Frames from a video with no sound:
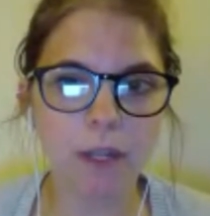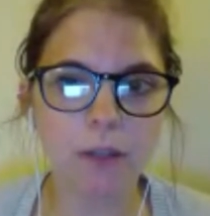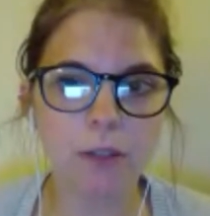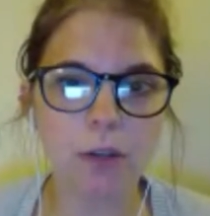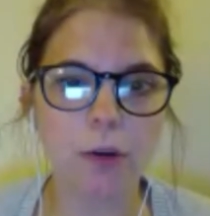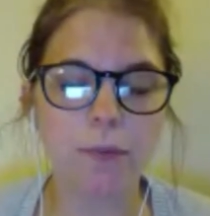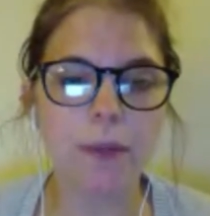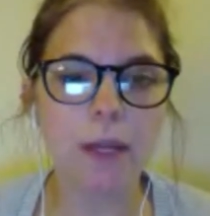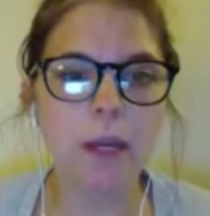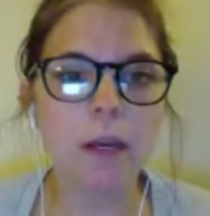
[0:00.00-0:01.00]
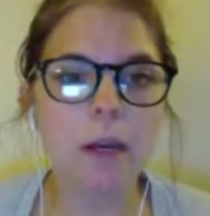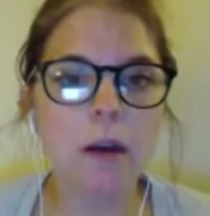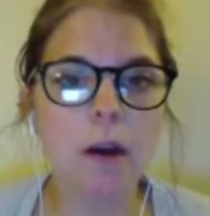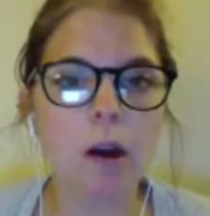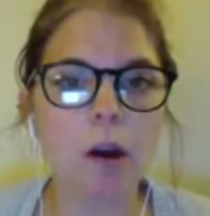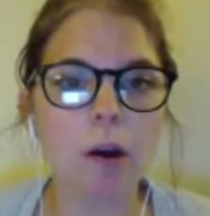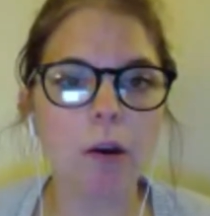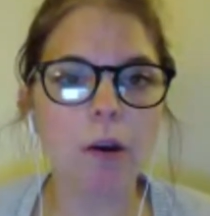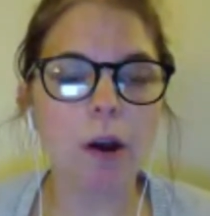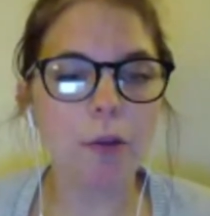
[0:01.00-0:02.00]
So
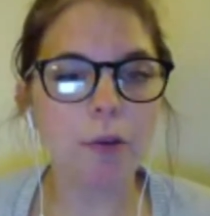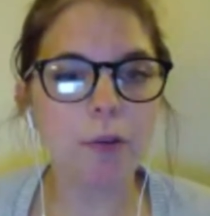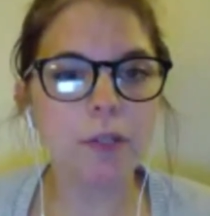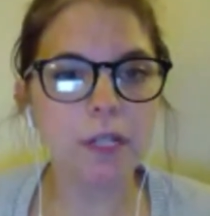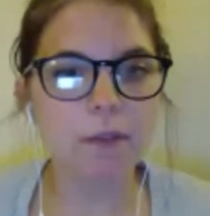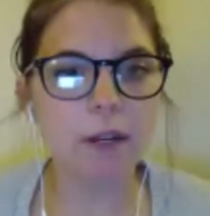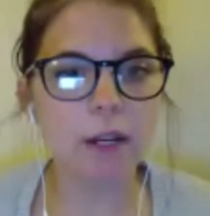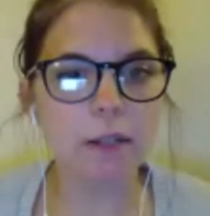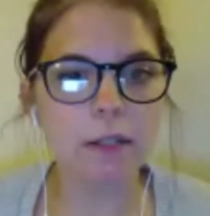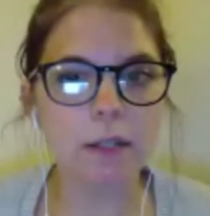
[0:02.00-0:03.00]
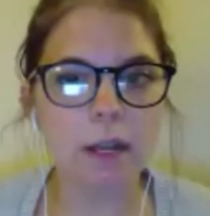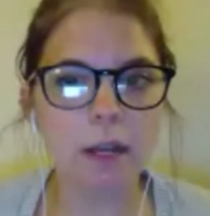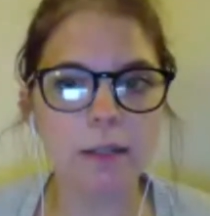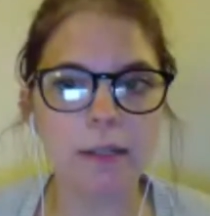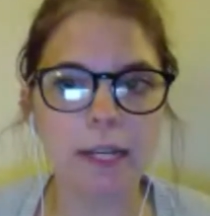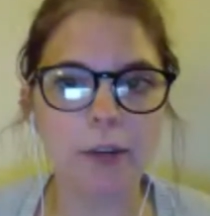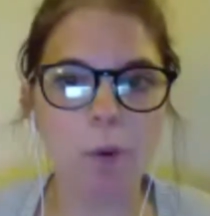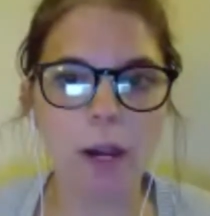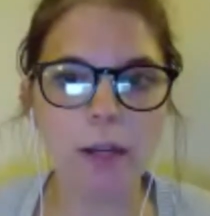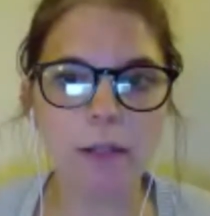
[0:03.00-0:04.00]
our author this evening, as I said, is Elaine
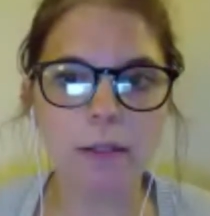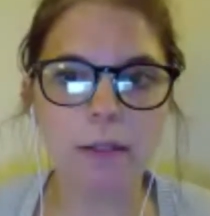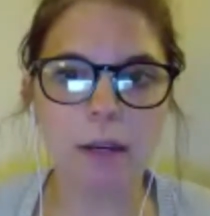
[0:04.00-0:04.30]
Weiss.